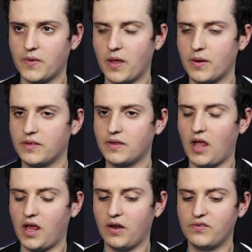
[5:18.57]
And
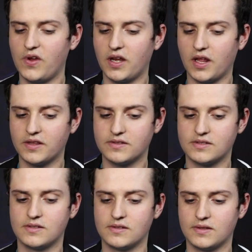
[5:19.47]
I don't think
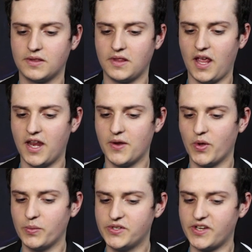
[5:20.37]
that
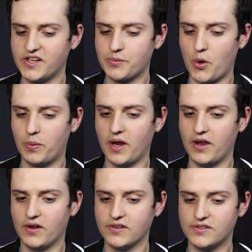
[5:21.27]
anyone besides pro
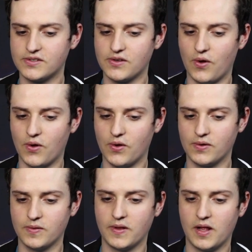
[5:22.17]
players
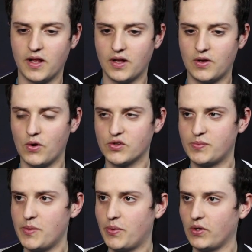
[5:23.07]
or close
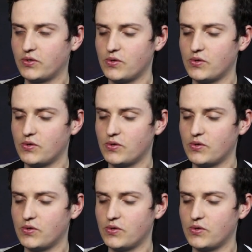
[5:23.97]
people